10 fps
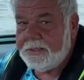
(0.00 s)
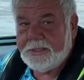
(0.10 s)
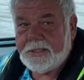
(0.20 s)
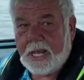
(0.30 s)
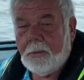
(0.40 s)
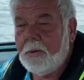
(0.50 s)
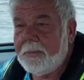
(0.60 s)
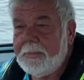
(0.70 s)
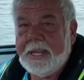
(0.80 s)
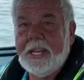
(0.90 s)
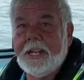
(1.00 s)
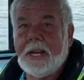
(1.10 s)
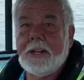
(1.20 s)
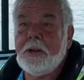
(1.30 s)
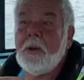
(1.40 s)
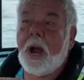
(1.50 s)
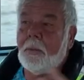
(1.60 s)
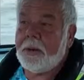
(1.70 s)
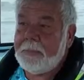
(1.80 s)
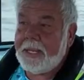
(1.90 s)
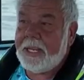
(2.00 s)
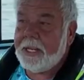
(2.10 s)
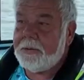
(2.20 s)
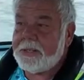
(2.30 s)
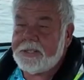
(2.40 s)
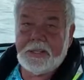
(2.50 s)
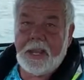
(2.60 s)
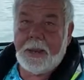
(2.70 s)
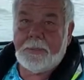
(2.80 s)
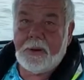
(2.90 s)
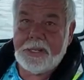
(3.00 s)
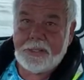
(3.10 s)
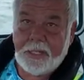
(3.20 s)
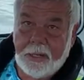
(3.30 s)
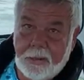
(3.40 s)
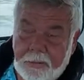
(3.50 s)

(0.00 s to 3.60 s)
I don't want to be a hindrance. I do not want to be a hindrance to the operation at all.